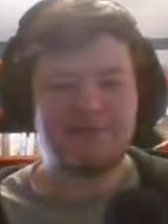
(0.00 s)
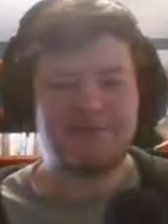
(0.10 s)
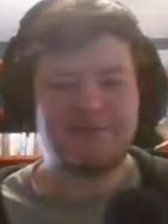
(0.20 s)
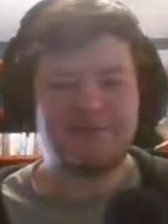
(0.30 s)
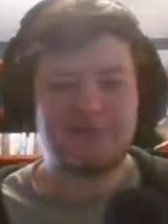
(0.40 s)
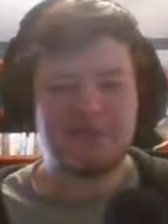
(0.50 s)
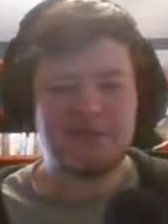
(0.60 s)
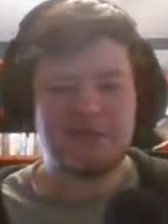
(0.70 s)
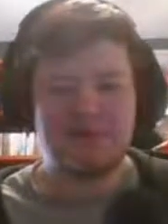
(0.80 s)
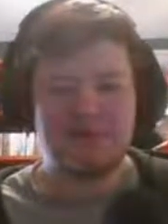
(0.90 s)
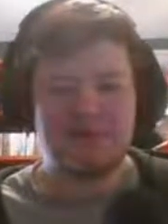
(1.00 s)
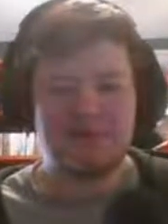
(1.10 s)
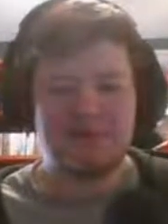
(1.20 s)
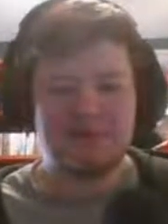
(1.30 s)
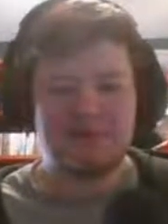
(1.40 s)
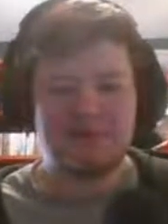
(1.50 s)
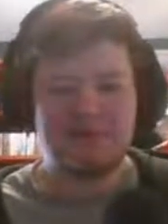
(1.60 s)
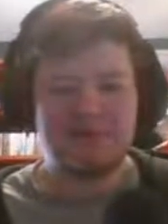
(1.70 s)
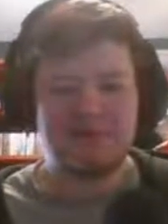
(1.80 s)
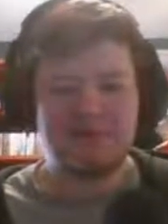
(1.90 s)
yeah, I'm excited too because
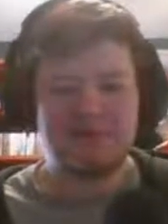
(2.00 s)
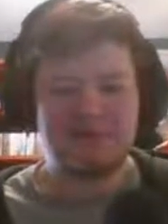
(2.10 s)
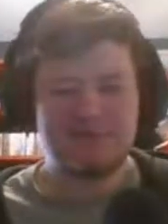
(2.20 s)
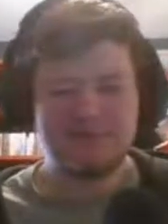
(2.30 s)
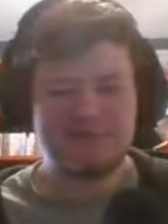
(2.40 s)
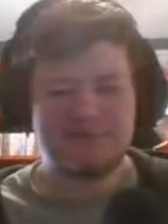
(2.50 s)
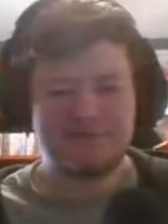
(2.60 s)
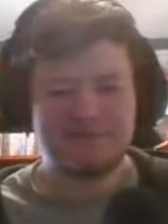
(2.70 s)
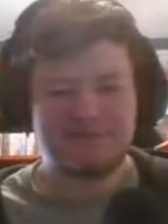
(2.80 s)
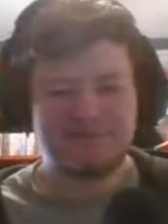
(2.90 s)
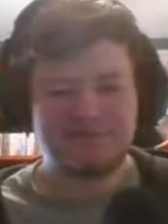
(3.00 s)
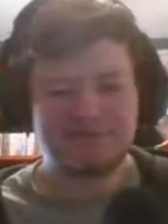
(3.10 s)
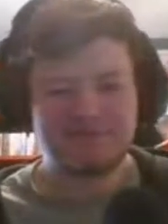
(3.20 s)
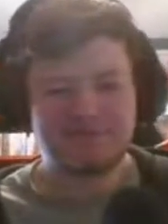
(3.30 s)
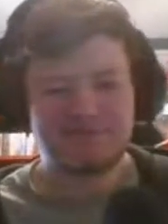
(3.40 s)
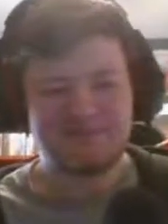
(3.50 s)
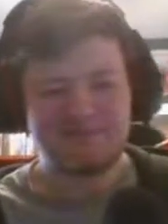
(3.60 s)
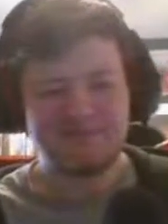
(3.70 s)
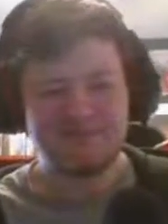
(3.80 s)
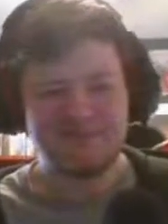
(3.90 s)
first of all, he
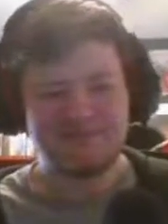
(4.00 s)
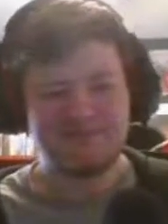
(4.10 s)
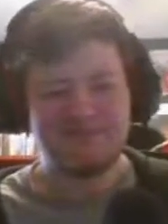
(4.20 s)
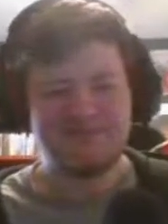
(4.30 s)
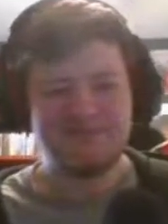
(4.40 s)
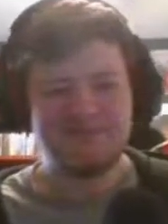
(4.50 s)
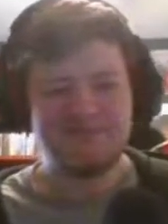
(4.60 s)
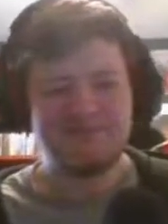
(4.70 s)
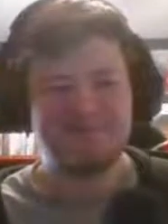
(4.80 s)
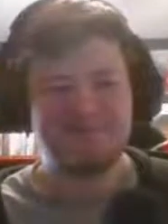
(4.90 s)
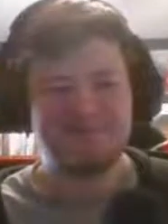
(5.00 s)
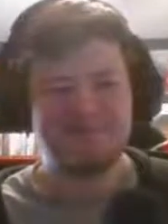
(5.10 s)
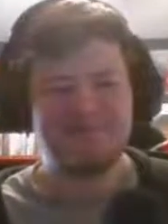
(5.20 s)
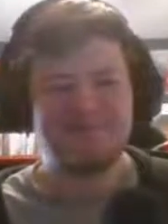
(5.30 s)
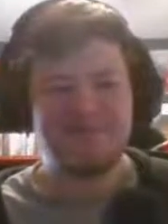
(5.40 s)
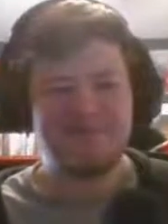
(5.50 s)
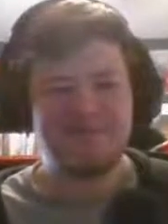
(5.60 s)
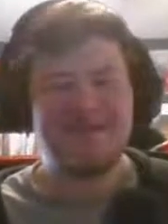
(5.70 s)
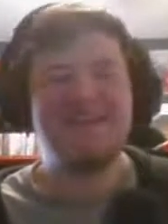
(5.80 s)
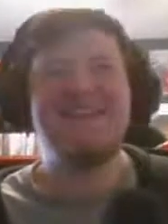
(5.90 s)
played a bat, and
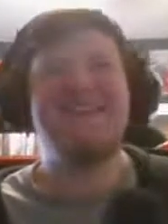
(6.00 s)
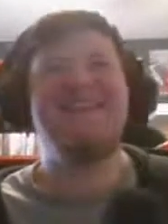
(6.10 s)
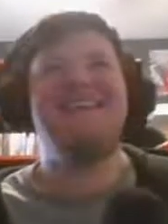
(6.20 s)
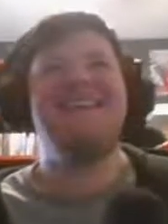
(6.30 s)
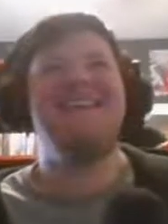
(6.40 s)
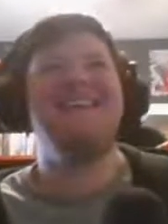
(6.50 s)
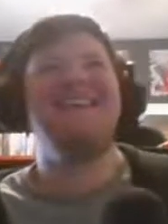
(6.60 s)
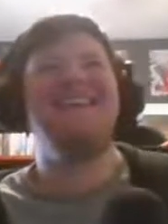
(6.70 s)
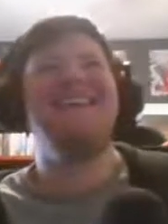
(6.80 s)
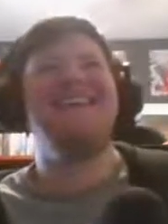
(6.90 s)
now he's playing the Batman.